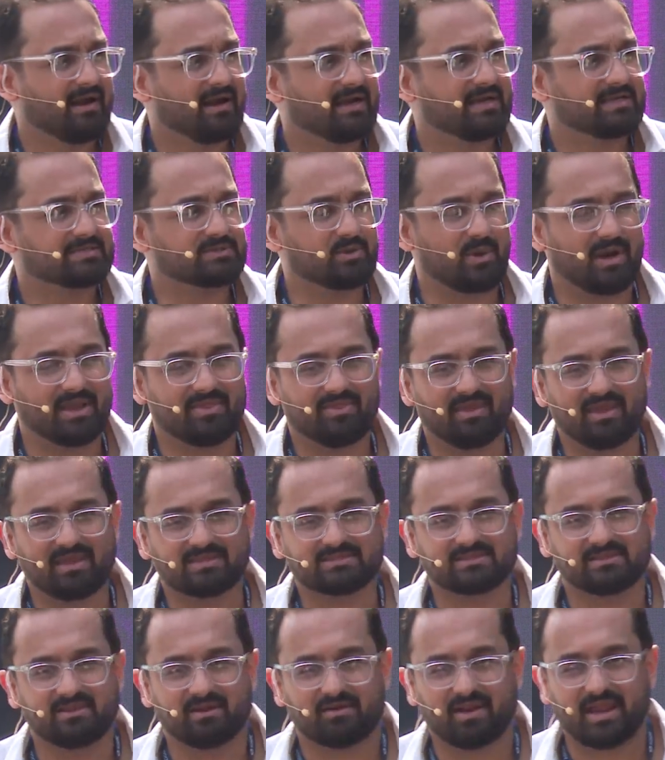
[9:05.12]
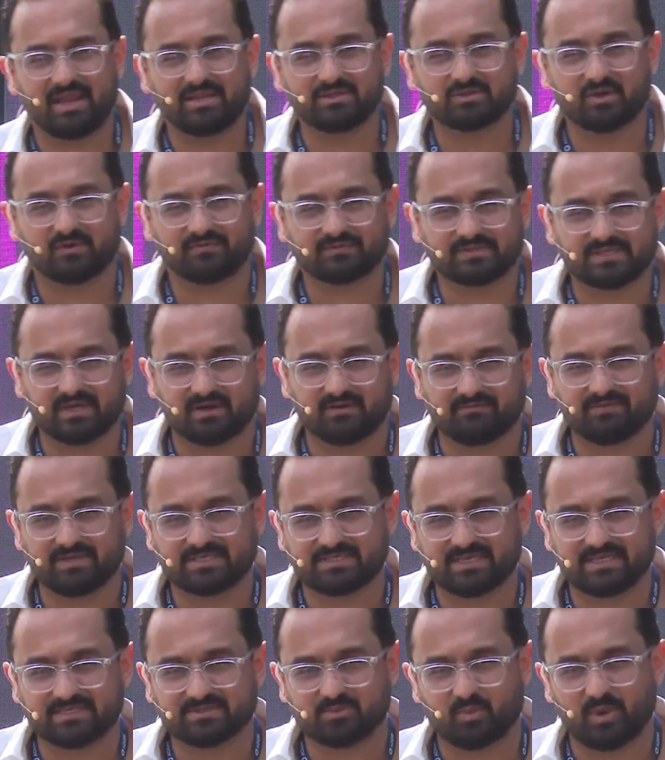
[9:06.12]
So I think it's the range of
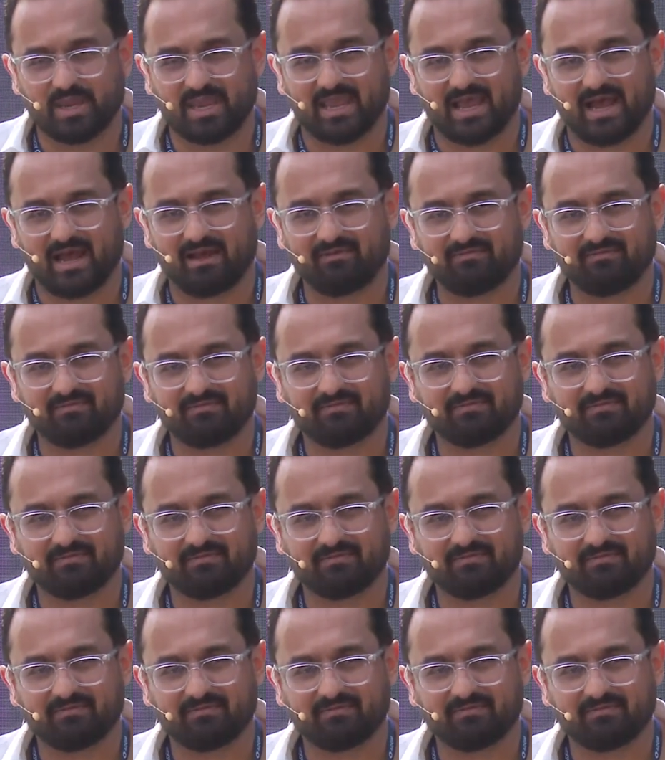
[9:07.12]
services we have.